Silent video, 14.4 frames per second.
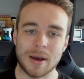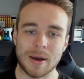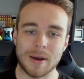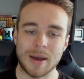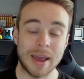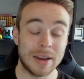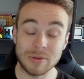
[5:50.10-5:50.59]

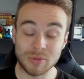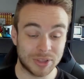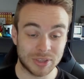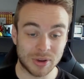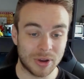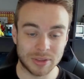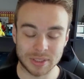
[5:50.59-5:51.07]
Any
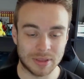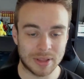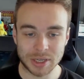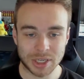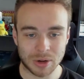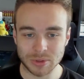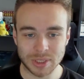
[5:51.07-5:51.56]
returns in
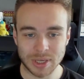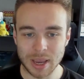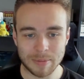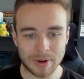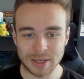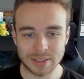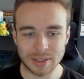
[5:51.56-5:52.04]
that Chelsea
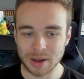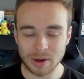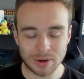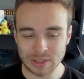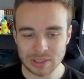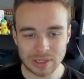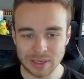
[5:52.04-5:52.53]
game last night.
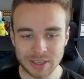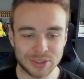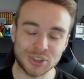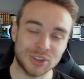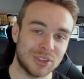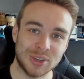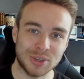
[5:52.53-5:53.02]
Honestly, he's
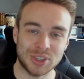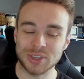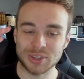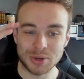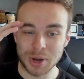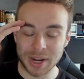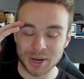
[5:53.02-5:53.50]
just such
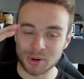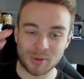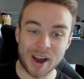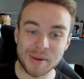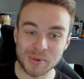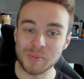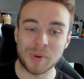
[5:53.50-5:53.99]
an
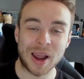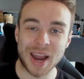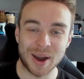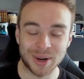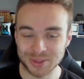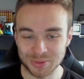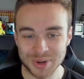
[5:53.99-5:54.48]
incredible
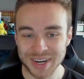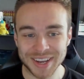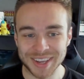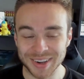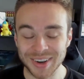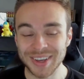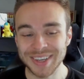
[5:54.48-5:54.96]
player. It's
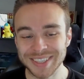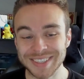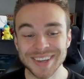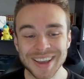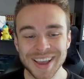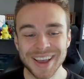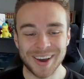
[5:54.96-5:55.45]

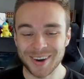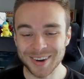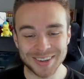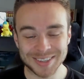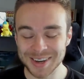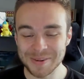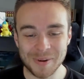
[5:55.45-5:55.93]
ridiculous.
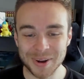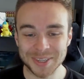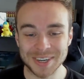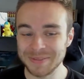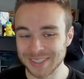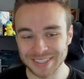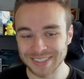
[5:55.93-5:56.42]
Honestly,
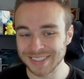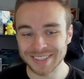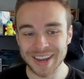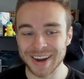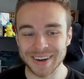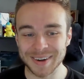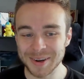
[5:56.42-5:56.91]
watching him is
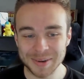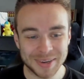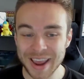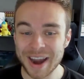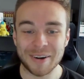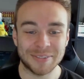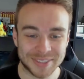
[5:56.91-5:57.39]
insane.
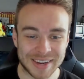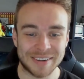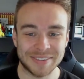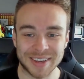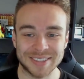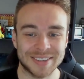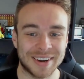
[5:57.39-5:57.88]
Gareth
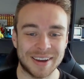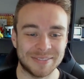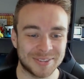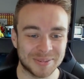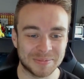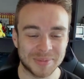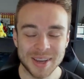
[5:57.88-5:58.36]
Southgate's going to have
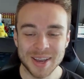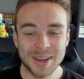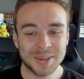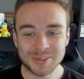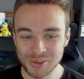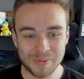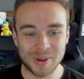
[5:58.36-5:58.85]
some
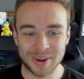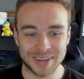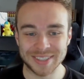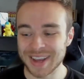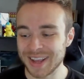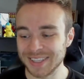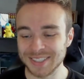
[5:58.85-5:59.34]
trouble on
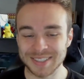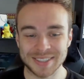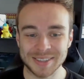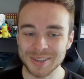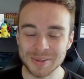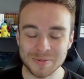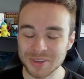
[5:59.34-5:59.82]
his hands
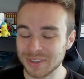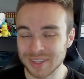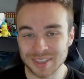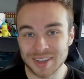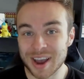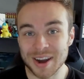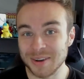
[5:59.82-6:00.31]

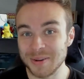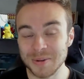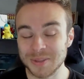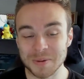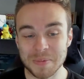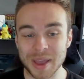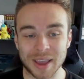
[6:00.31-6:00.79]
deciding who
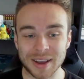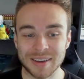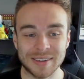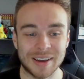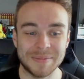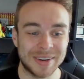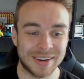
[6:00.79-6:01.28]
to pick.
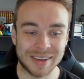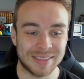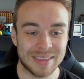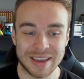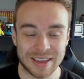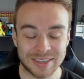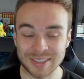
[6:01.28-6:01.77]
I mean, I
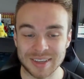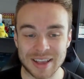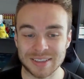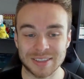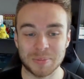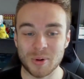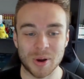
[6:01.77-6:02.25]
think it just
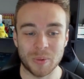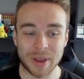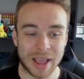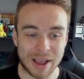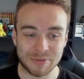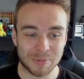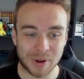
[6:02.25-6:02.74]
gets to the point where
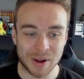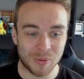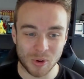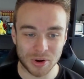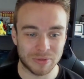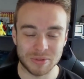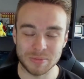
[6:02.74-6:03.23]
you have to play
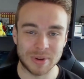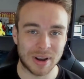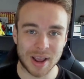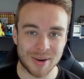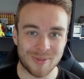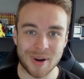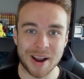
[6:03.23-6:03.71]
one of them in
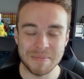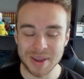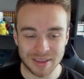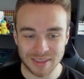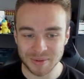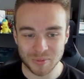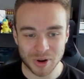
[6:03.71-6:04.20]
like right mid
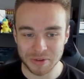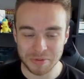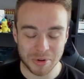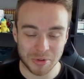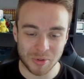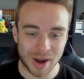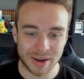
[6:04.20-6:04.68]
and then one of
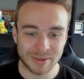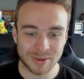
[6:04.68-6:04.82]
them at right